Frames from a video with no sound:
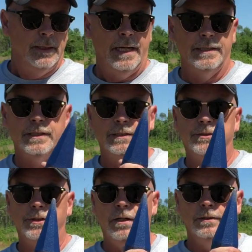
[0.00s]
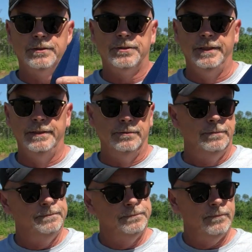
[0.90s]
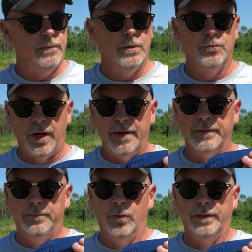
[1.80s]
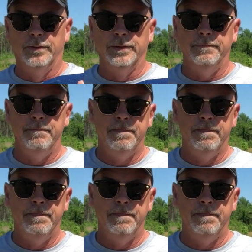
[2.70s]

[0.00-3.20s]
has a solid steel driving point on it,